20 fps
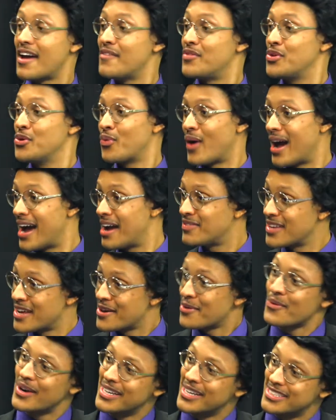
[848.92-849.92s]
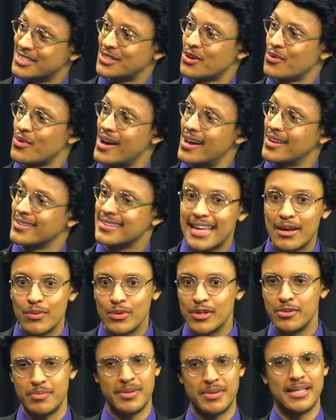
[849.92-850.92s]
have you arrived at a restaurant that
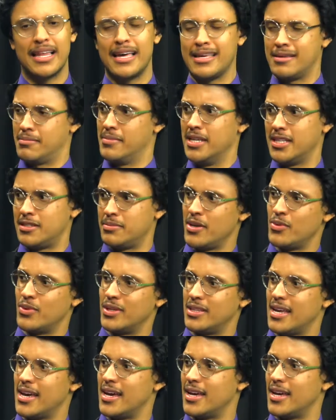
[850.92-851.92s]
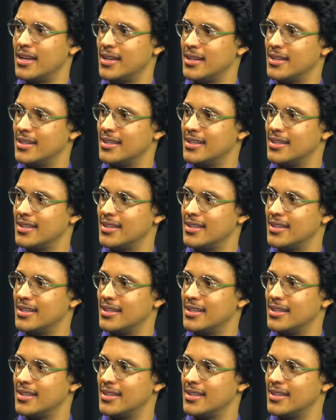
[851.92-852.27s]
would be like, miss me with that?